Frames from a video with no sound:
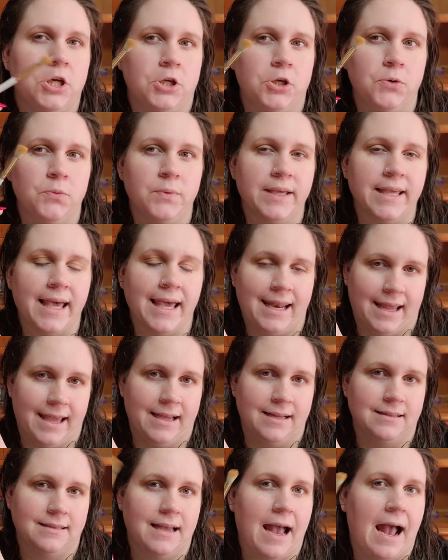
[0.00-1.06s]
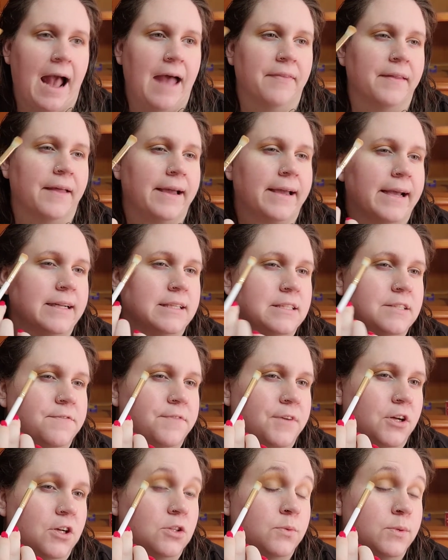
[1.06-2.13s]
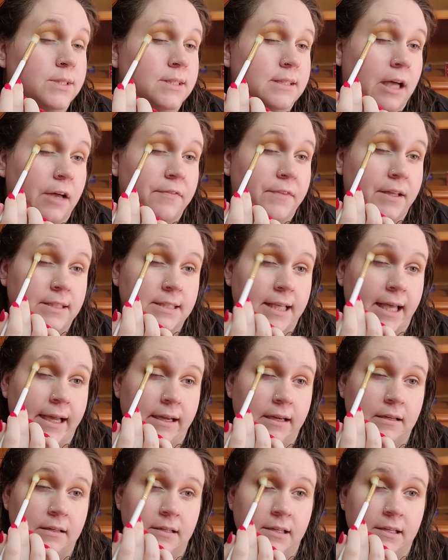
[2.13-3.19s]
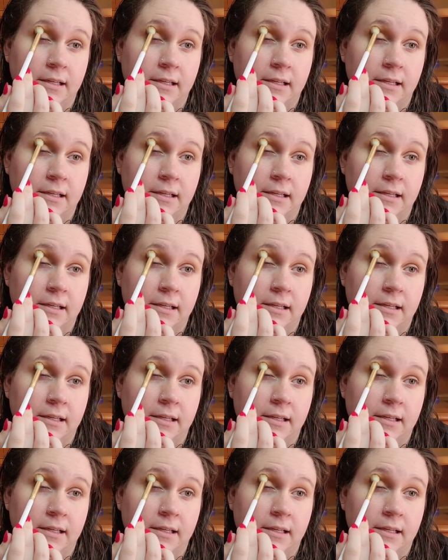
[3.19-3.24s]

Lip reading: you get it and like it's filled with stuff that's like